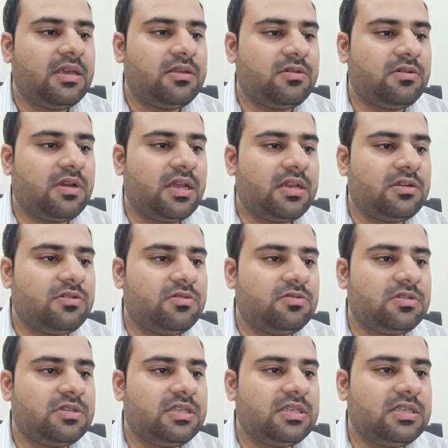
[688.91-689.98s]
you can
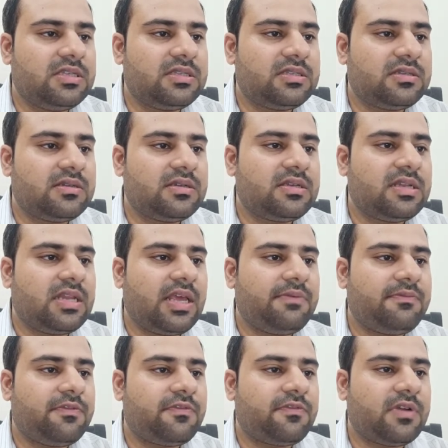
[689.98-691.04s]
use these type
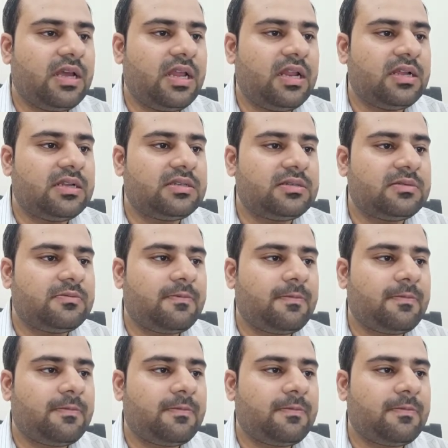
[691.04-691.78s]
of colors.